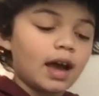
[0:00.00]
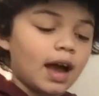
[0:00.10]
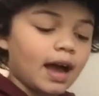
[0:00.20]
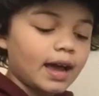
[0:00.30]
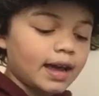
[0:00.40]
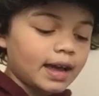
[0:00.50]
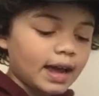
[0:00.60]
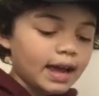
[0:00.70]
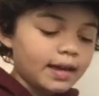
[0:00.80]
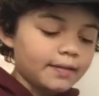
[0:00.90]
I
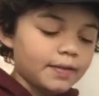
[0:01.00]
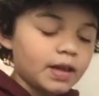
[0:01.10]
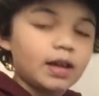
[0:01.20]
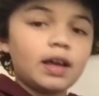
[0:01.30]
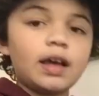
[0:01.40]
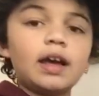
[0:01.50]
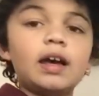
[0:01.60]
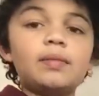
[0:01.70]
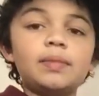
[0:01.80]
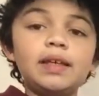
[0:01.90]
have
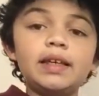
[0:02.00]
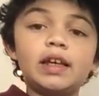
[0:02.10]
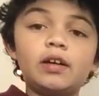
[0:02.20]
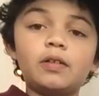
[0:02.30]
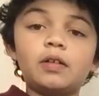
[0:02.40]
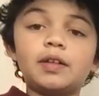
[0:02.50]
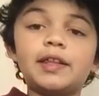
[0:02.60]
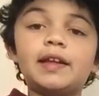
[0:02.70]
Eco Earth,